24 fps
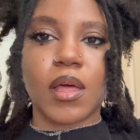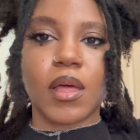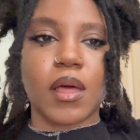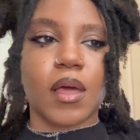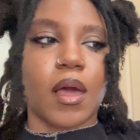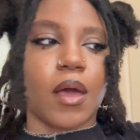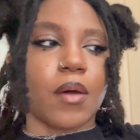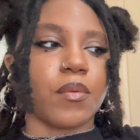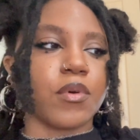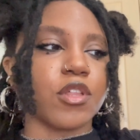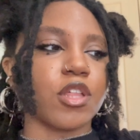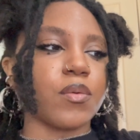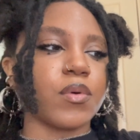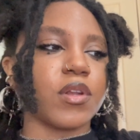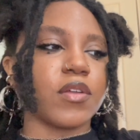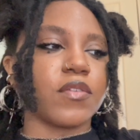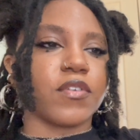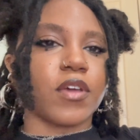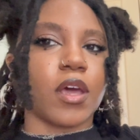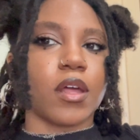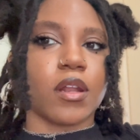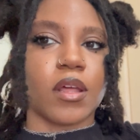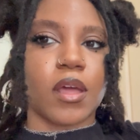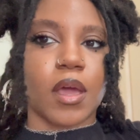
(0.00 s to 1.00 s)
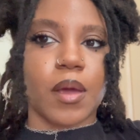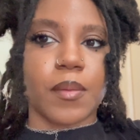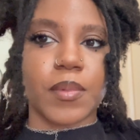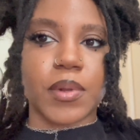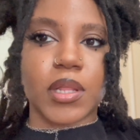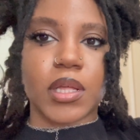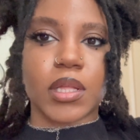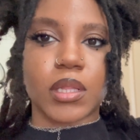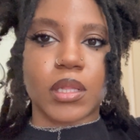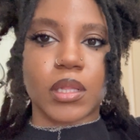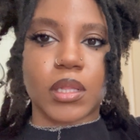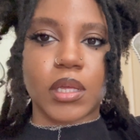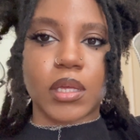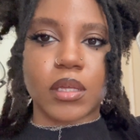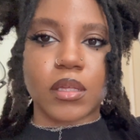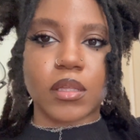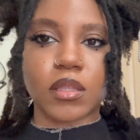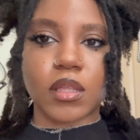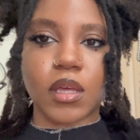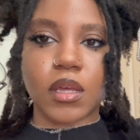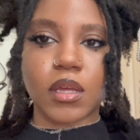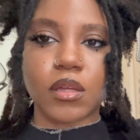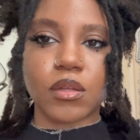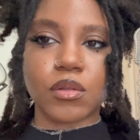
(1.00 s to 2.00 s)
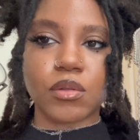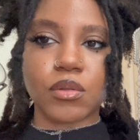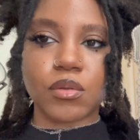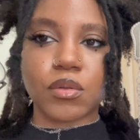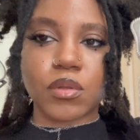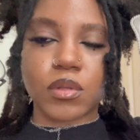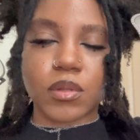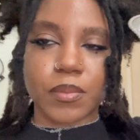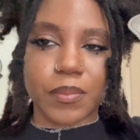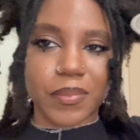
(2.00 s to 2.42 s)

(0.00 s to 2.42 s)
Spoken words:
I wish I would have counted how many links I used,